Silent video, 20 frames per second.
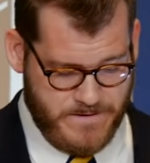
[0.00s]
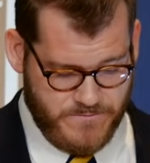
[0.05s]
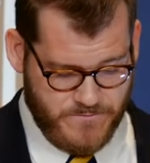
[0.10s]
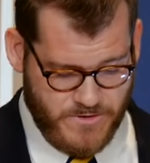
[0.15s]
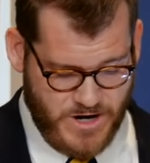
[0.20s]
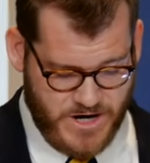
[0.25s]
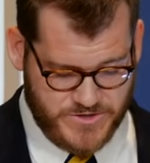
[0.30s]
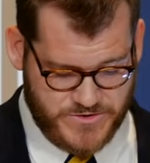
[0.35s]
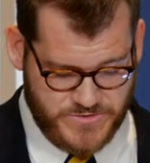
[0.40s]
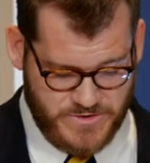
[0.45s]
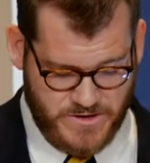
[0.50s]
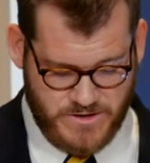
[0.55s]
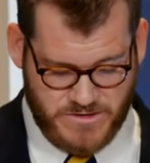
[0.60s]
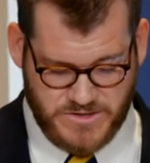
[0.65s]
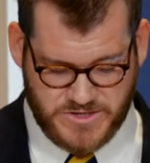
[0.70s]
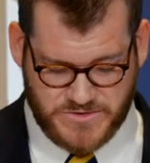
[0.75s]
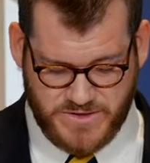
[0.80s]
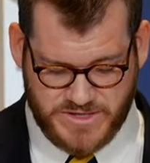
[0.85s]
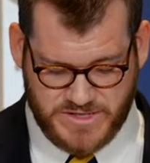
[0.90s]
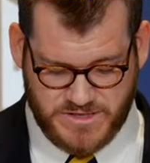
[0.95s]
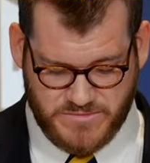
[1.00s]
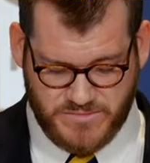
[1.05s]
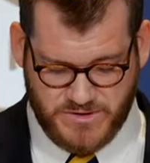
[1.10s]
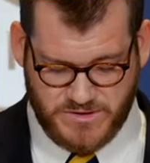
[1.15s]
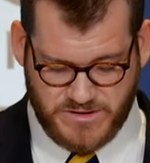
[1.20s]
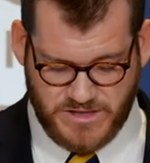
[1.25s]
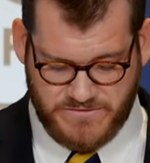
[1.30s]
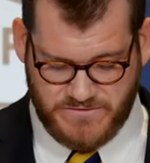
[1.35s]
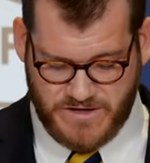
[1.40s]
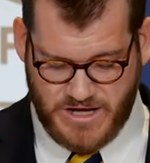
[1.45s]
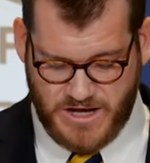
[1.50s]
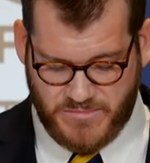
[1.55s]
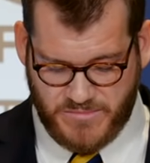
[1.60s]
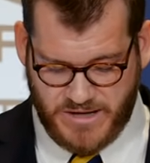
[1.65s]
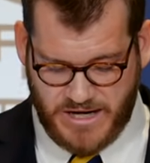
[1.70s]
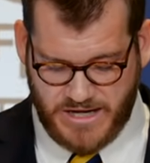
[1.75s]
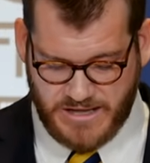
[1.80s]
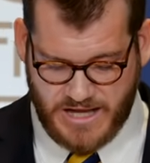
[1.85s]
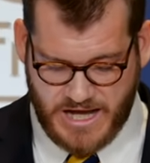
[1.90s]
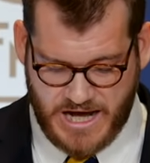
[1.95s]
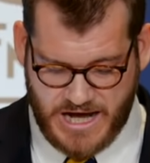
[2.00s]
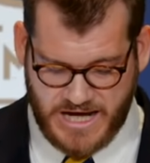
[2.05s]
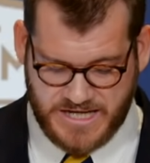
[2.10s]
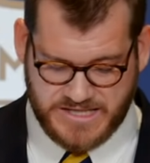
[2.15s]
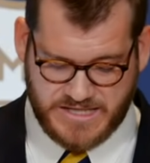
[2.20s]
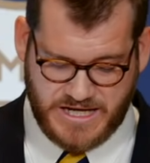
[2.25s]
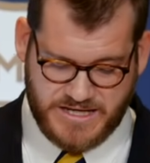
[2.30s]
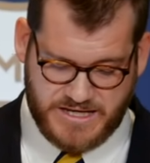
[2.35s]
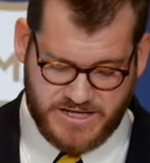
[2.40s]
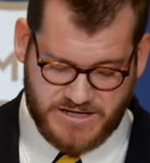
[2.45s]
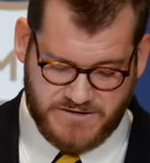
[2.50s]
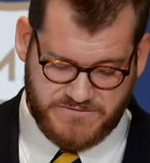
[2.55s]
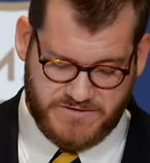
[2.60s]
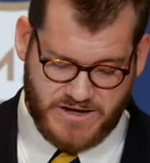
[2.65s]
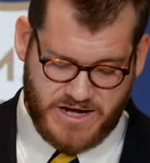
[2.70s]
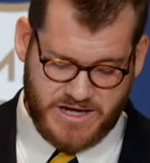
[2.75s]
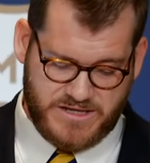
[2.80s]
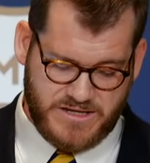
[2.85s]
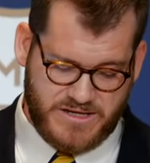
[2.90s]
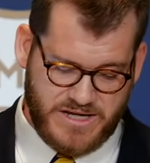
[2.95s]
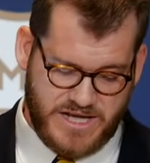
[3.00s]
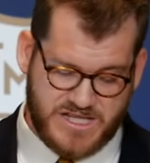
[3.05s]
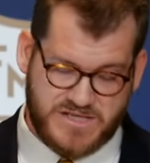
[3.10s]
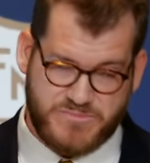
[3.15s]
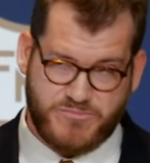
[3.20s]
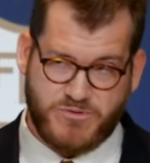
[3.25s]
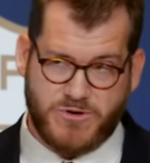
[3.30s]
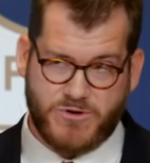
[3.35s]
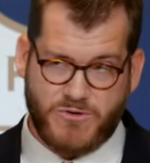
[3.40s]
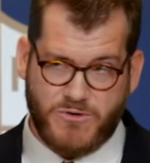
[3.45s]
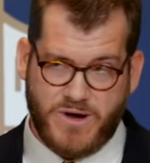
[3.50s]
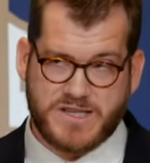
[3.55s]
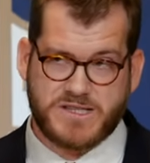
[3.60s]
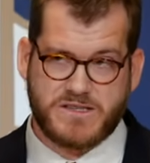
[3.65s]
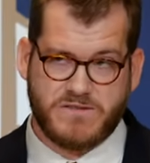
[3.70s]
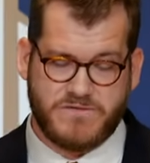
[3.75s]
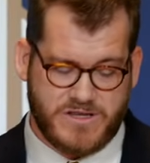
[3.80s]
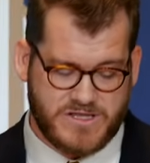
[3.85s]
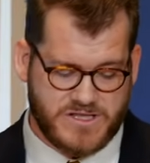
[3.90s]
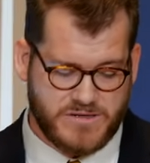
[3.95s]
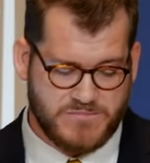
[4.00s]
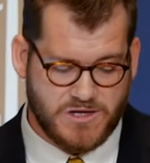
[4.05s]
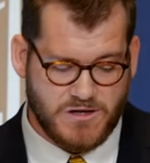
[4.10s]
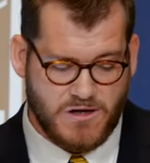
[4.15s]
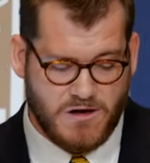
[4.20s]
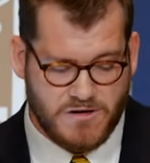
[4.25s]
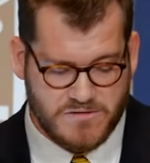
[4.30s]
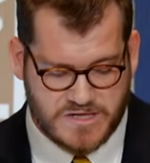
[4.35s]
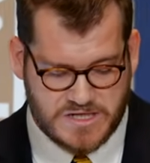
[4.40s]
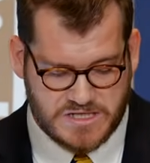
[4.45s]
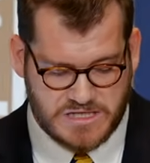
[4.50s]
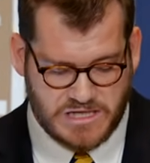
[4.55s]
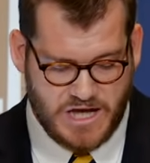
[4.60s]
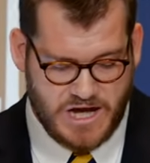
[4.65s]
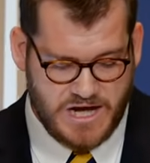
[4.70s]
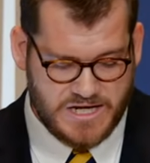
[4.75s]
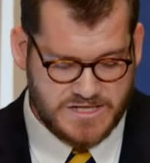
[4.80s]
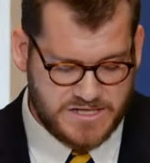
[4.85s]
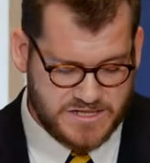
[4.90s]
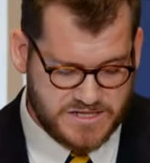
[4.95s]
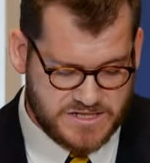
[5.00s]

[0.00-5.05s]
Rod Dreher, in his recent book, Live Not by Lies, identified today's progressivism along these lines.